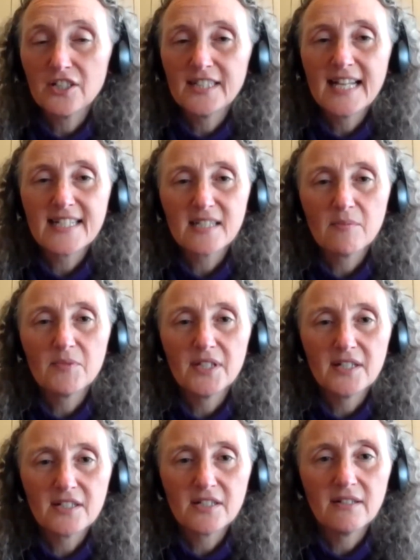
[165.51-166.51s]
And that's
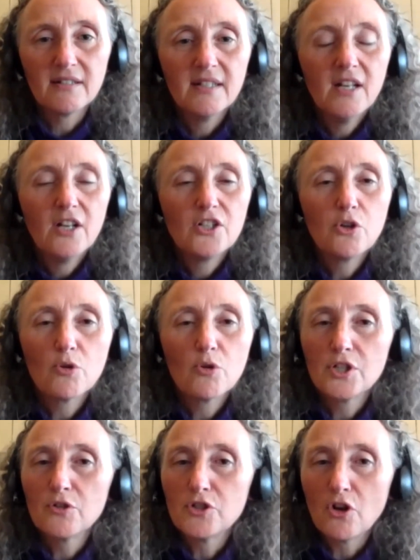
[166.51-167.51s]
something to talk
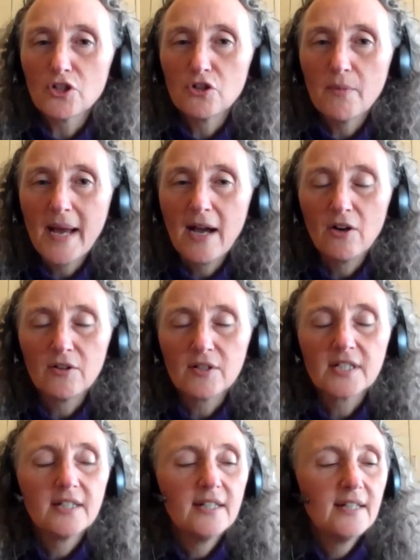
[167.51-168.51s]
to your doctor about.